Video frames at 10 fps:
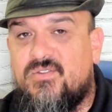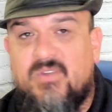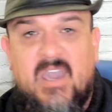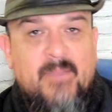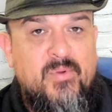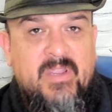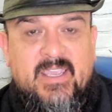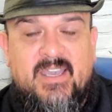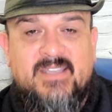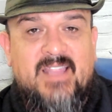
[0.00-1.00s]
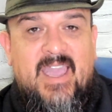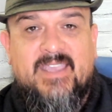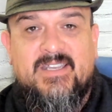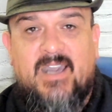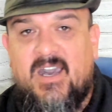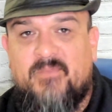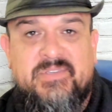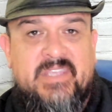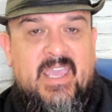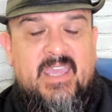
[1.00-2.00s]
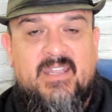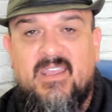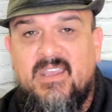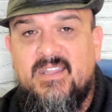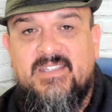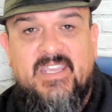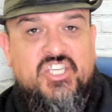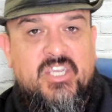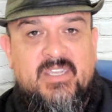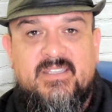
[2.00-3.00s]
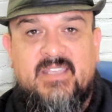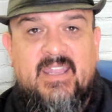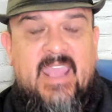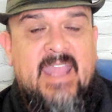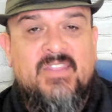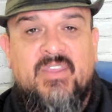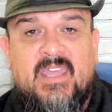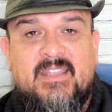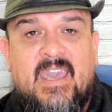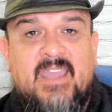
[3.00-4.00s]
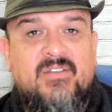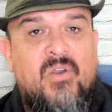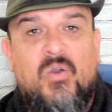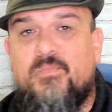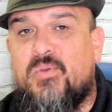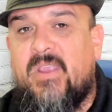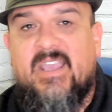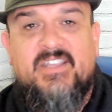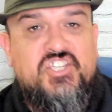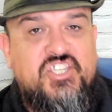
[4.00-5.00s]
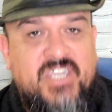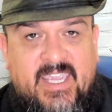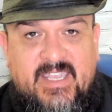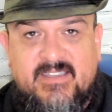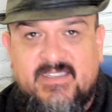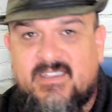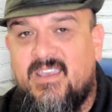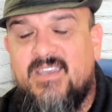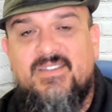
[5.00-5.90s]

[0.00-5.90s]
Do not bring us like cups and dishes and anything like that. Don't bring us sheets.